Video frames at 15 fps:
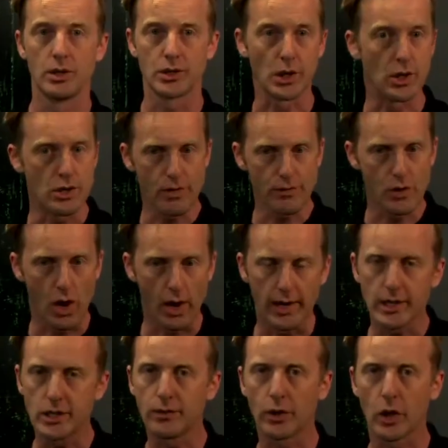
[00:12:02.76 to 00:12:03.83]
So you've got
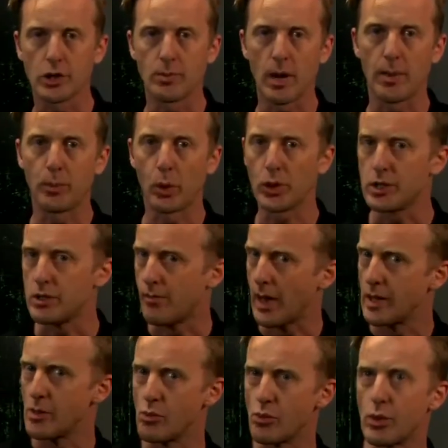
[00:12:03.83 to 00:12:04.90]
each of those main points, you've
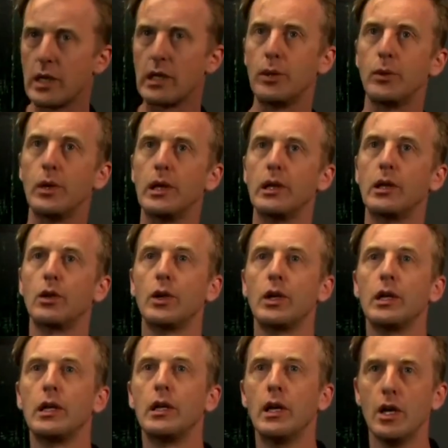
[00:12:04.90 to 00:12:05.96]
made them really, really
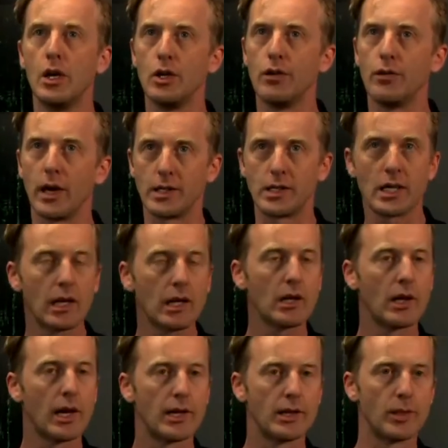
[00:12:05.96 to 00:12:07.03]
clearly, you've
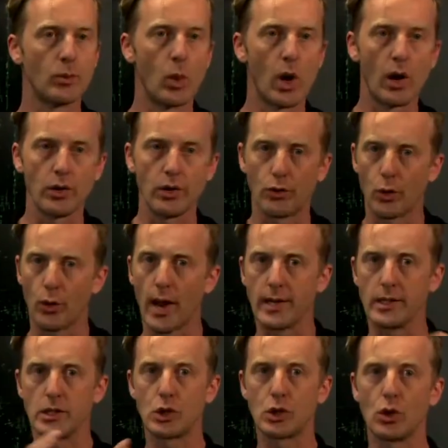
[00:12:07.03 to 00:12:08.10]
articulated them well, you've
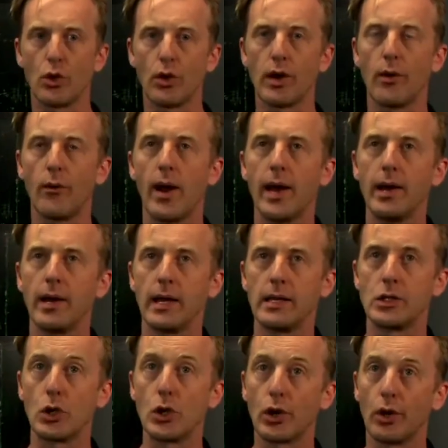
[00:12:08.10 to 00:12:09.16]
created story around it,
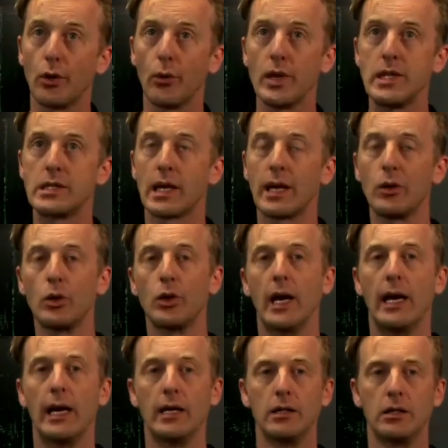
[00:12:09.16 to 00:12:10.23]
and so you're going to retell
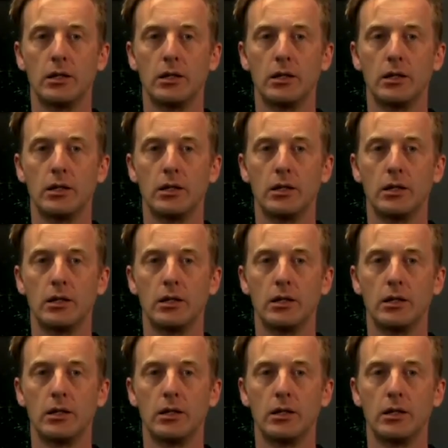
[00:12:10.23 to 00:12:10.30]
that.